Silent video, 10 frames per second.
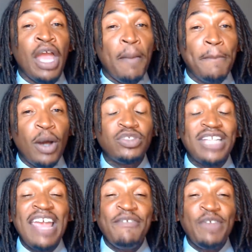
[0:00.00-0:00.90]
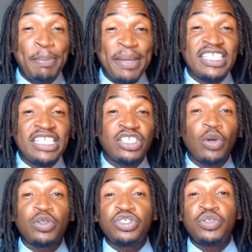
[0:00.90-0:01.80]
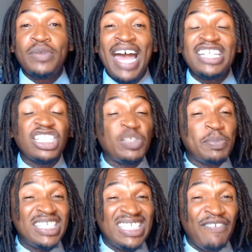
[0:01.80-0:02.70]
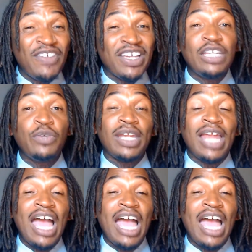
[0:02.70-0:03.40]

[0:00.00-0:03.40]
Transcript: Most AV business owners do not just specifically rely